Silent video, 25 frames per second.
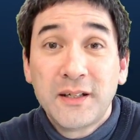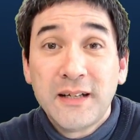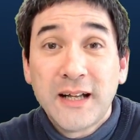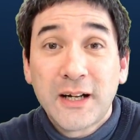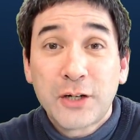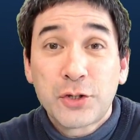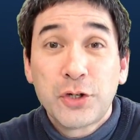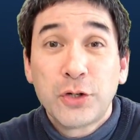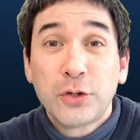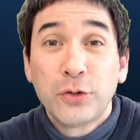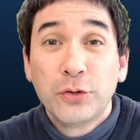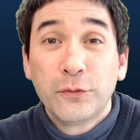
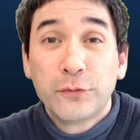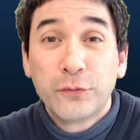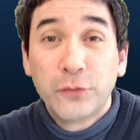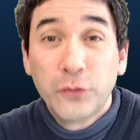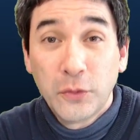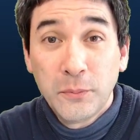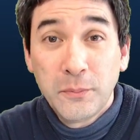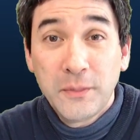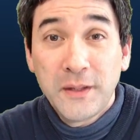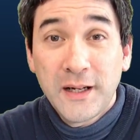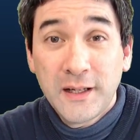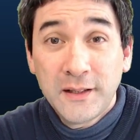actually
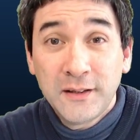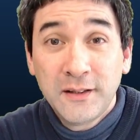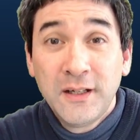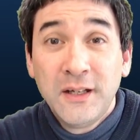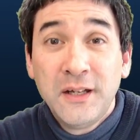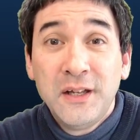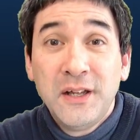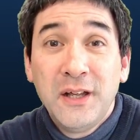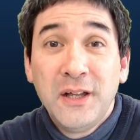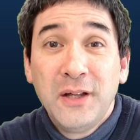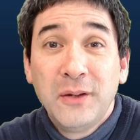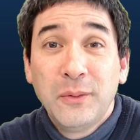confirm that,
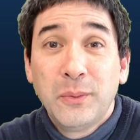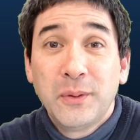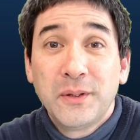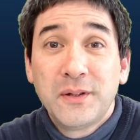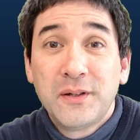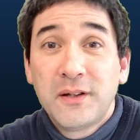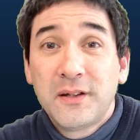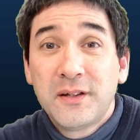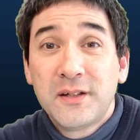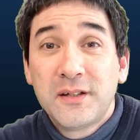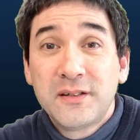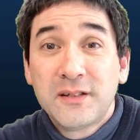what
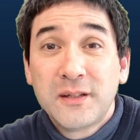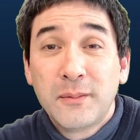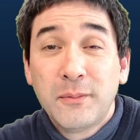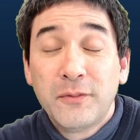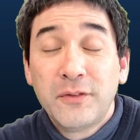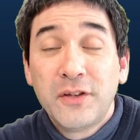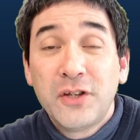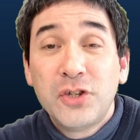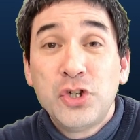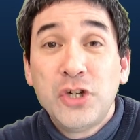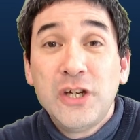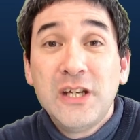uh, some of
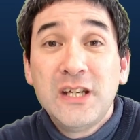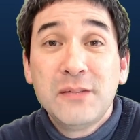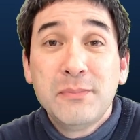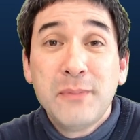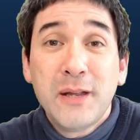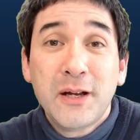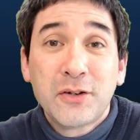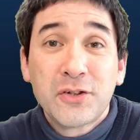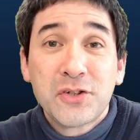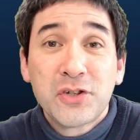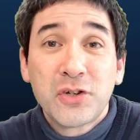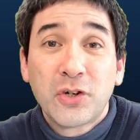the
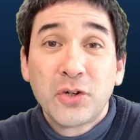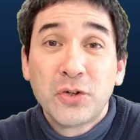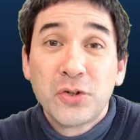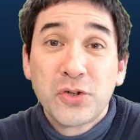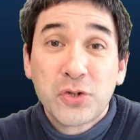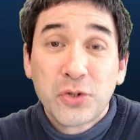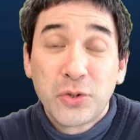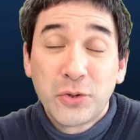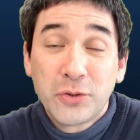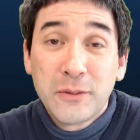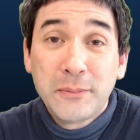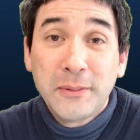cheesemakers are
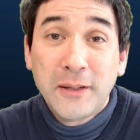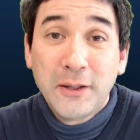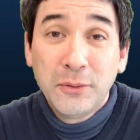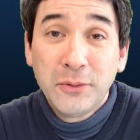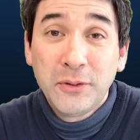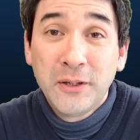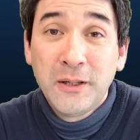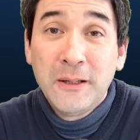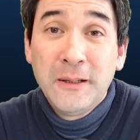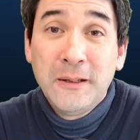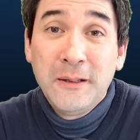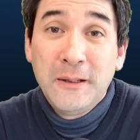concerned about.
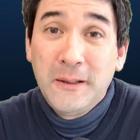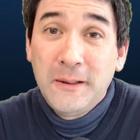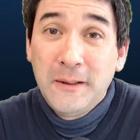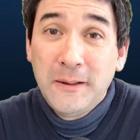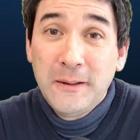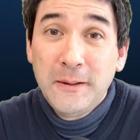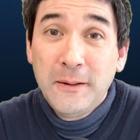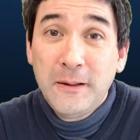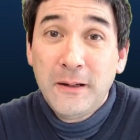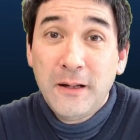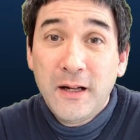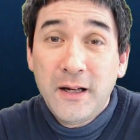
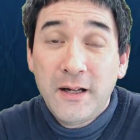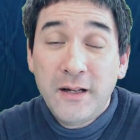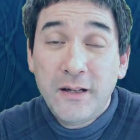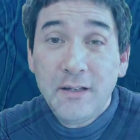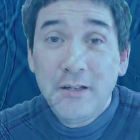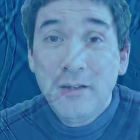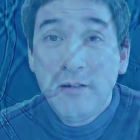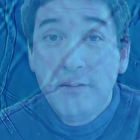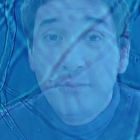Yeah, I